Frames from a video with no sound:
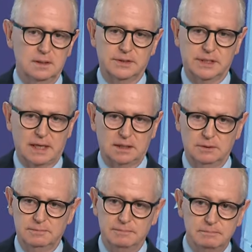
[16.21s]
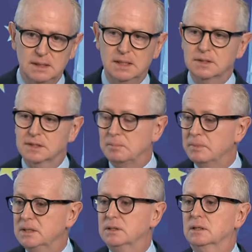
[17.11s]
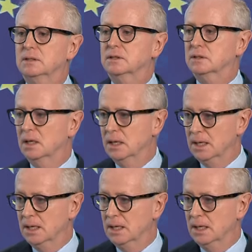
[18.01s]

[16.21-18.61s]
set of submissions